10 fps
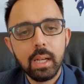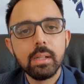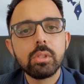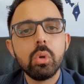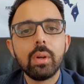
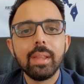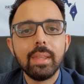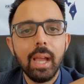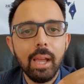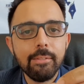let's look at
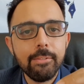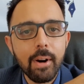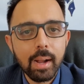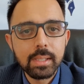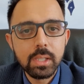the
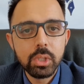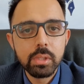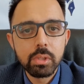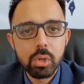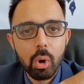
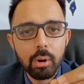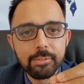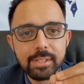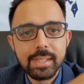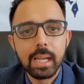advantages
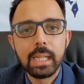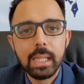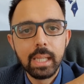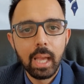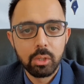of
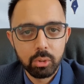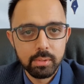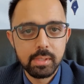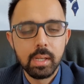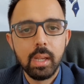settling at
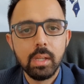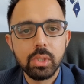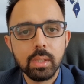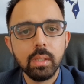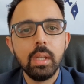
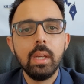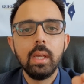conciliation.